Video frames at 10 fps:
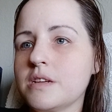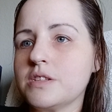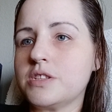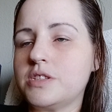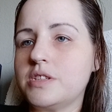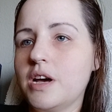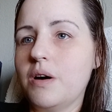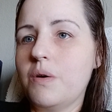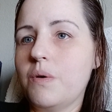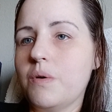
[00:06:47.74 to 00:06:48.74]

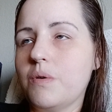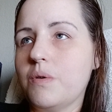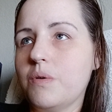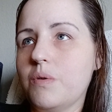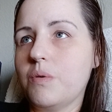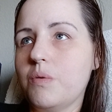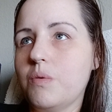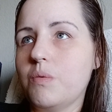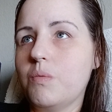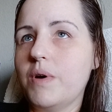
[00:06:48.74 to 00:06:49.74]
So
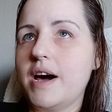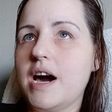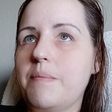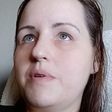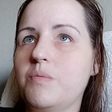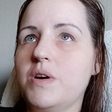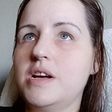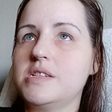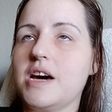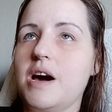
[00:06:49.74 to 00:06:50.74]
what happened
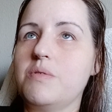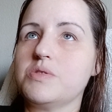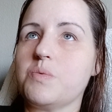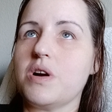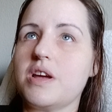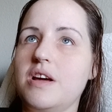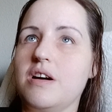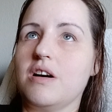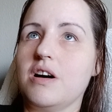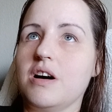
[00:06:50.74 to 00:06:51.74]
was I was
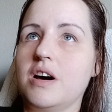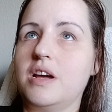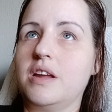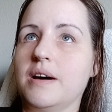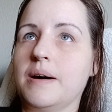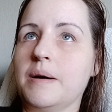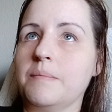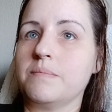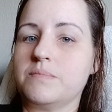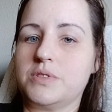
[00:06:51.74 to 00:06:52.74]
working
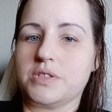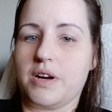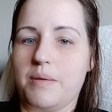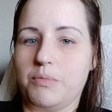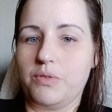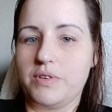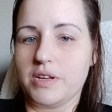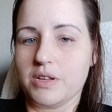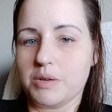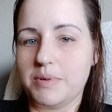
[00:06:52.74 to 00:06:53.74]
on, sorry, I'm moving
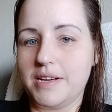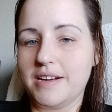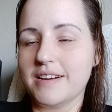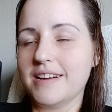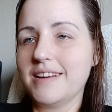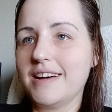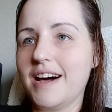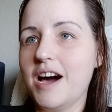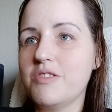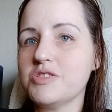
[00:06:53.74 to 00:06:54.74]
a little bit here.
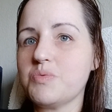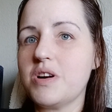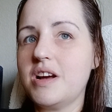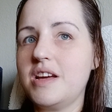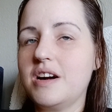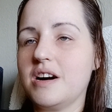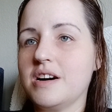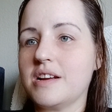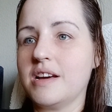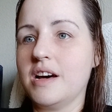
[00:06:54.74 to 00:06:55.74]
I was working
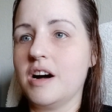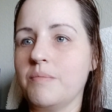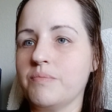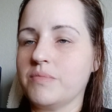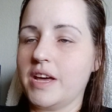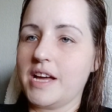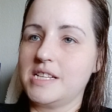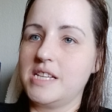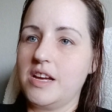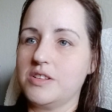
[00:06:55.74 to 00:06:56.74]
on, like I
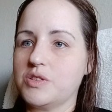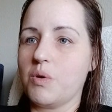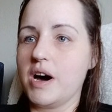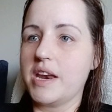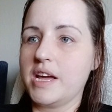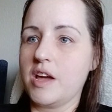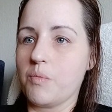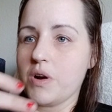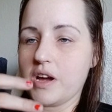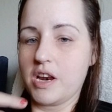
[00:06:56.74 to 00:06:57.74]
said, squatting and
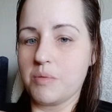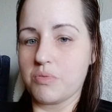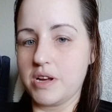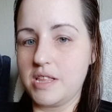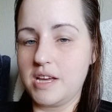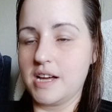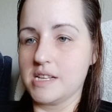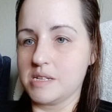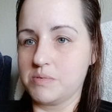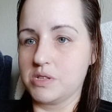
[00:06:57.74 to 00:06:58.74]
working on breathing
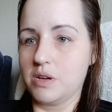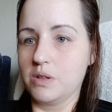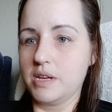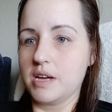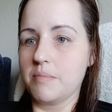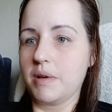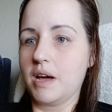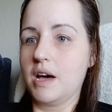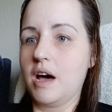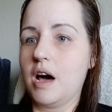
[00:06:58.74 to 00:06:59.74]
as I'm slowly coming
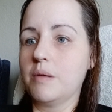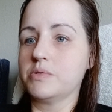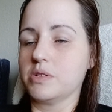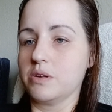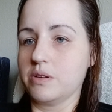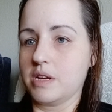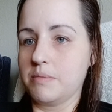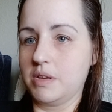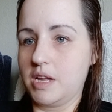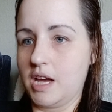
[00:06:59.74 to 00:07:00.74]
up, slowly
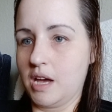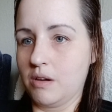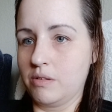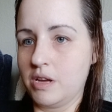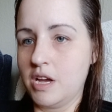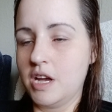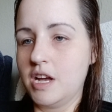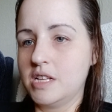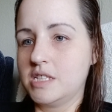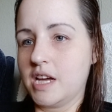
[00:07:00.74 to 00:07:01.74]
coming down.
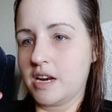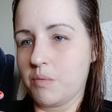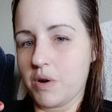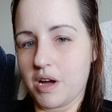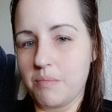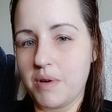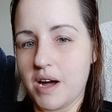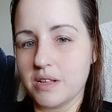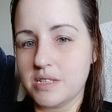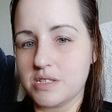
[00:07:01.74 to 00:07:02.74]
It's of work on
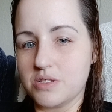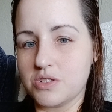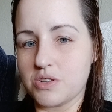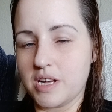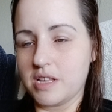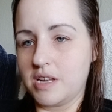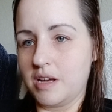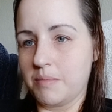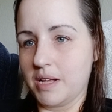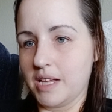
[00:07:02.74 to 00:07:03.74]
balance and strengthening
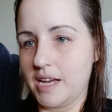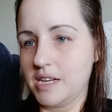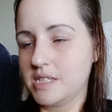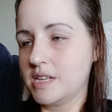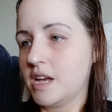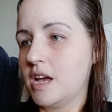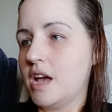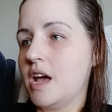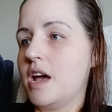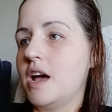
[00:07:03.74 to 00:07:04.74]
in my legs.
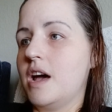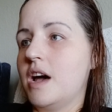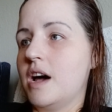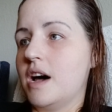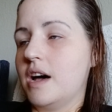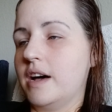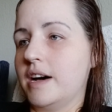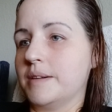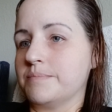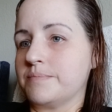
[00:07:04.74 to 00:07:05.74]

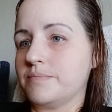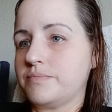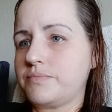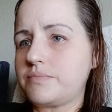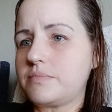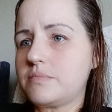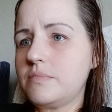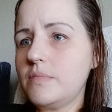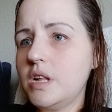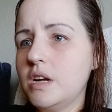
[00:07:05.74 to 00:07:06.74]
Um,
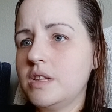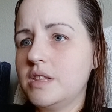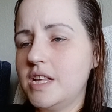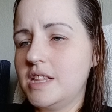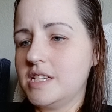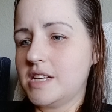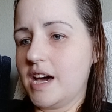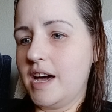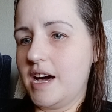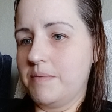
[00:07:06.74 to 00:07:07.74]
then this
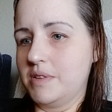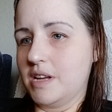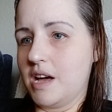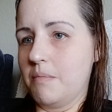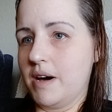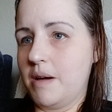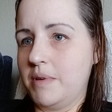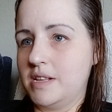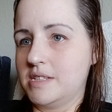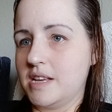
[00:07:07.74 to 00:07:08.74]
guy happened to come by
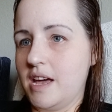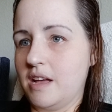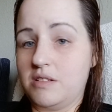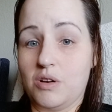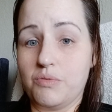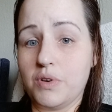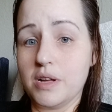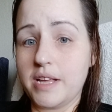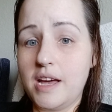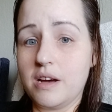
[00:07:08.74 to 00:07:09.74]
me and say, don't
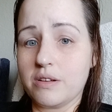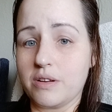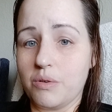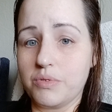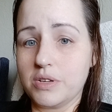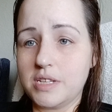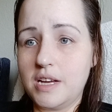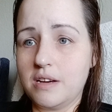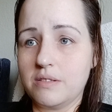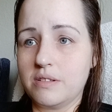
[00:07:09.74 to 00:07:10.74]
fall down, don't fall
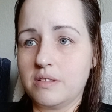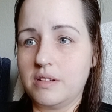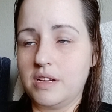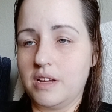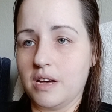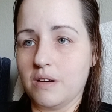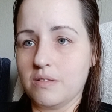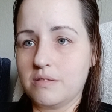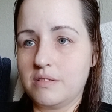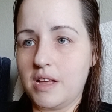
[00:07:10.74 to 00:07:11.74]
down,
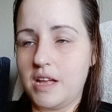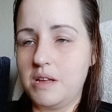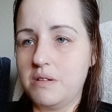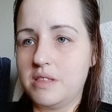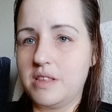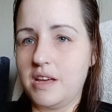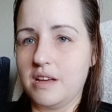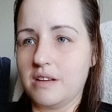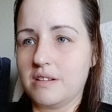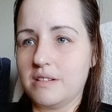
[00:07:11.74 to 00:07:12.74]
and you would think,